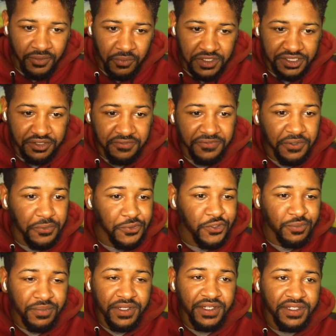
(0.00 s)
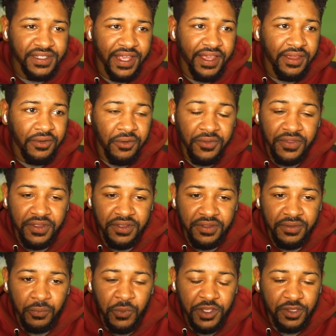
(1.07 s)
What's confusing me is that on the
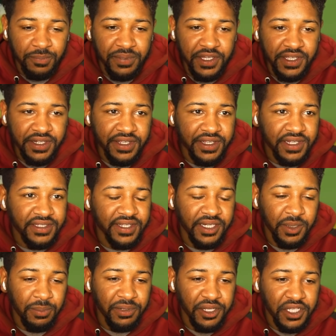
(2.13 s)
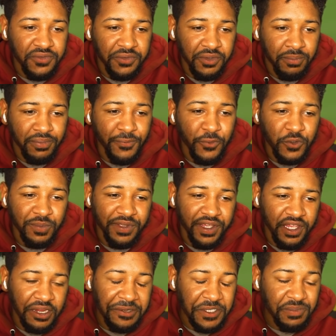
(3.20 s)
Wikipedia it said he plays for the Blues, but
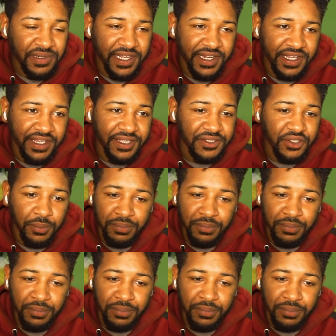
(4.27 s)
here he's playing against the